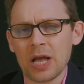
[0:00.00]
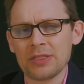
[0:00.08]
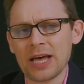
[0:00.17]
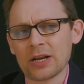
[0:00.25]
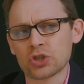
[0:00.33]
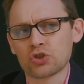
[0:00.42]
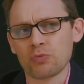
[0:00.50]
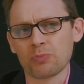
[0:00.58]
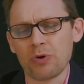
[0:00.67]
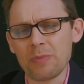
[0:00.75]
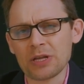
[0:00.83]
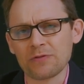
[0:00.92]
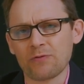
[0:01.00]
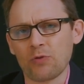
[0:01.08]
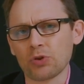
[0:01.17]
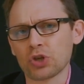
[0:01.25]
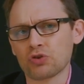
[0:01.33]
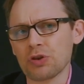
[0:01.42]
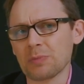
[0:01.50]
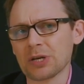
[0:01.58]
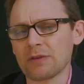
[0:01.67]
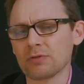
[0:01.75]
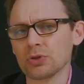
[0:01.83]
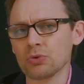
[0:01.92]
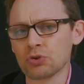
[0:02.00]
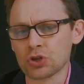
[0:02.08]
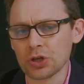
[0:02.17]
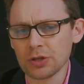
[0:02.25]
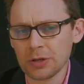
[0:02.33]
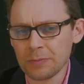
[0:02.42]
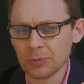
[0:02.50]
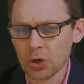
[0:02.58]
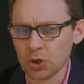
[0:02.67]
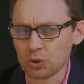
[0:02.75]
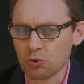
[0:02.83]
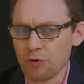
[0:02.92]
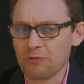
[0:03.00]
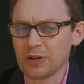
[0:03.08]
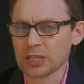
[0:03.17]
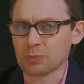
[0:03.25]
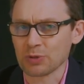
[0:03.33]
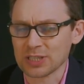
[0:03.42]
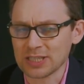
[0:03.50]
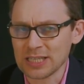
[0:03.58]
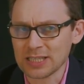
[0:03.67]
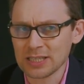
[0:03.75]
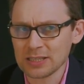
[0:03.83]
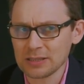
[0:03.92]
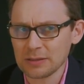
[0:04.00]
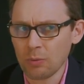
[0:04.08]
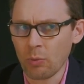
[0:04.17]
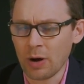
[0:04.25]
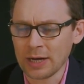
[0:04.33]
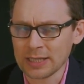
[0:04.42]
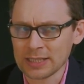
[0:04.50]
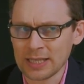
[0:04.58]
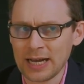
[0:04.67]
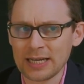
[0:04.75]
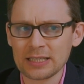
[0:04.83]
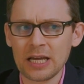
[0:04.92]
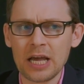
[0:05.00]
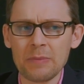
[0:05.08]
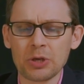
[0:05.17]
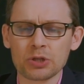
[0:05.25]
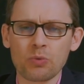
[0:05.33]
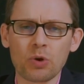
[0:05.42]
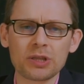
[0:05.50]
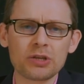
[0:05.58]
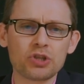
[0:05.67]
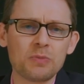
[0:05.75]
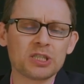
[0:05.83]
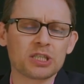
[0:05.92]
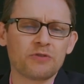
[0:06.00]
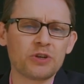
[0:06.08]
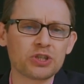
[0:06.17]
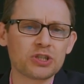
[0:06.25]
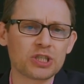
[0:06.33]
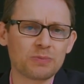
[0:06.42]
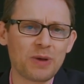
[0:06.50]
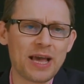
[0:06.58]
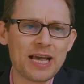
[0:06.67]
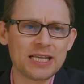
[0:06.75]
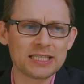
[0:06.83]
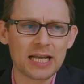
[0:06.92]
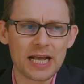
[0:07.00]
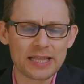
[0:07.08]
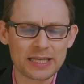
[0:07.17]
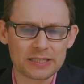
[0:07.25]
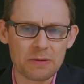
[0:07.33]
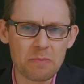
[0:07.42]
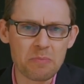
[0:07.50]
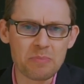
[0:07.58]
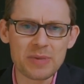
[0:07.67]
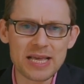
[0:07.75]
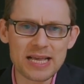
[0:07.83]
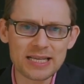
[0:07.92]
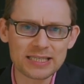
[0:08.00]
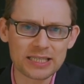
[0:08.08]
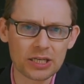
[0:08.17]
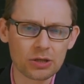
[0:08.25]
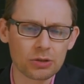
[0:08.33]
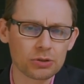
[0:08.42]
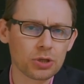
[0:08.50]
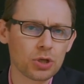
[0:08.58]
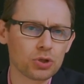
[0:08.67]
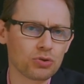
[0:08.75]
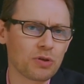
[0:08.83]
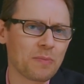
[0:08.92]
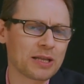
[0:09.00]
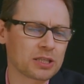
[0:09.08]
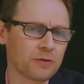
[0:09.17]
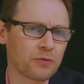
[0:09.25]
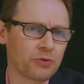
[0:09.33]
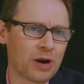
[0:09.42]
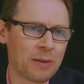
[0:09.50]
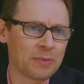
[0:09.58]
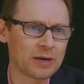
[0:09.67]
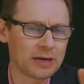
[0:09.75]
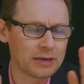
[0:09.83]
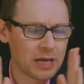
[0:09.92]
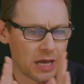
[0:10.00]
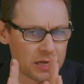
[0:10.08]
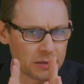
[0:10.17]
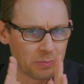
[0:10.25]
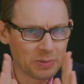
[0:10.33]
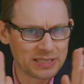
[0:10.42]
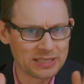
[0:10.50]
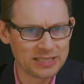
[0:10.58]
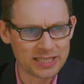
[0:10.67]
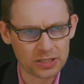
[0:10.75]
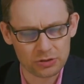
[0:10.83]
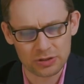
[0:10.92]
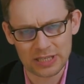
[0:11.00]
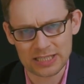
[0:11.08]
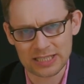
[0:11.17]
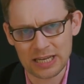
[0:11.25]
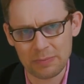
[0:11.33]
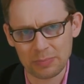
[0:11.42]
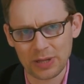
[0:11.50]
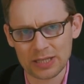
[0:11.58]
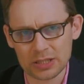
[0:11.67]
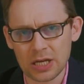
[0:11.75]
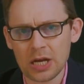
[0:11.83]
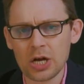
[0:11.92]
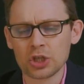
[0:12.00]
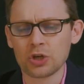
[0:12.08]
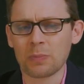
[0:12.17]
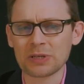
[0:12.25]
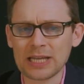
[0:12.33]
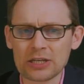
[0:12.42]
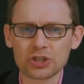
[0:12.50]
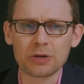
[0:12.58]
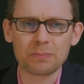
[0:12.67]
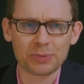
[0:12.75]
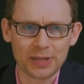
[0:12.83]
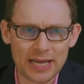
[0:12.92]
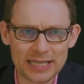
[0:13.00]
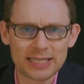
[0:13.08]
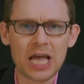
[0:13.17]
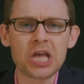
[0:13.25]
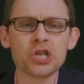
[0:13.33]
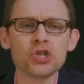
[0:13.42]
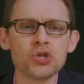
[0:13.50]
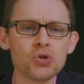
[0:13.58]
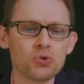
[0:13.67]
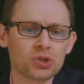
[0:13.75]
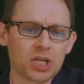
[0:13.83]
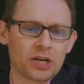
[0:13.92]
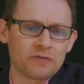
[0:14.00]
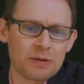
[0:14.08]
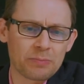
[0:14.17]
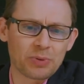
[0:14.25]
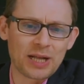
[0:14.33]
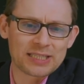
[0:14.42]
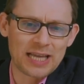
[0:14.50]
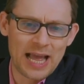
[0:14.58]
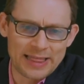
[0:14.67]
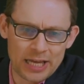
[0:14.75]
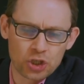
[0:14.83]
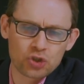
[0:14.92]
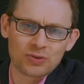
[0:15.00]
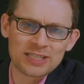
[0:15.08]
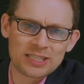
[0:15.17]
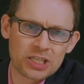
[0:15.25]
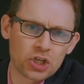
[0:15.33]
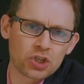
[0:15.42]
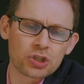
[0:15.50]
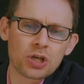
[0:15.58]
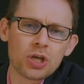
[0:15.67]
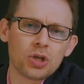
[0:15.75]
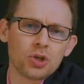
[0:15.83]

that is to permit further treatment evolution to a fixed prosthesis. Why is that? Because we want there to be sufficient space that's mesial to the mental foramina, but distal to the implants to potentially place a new set of implants and then transition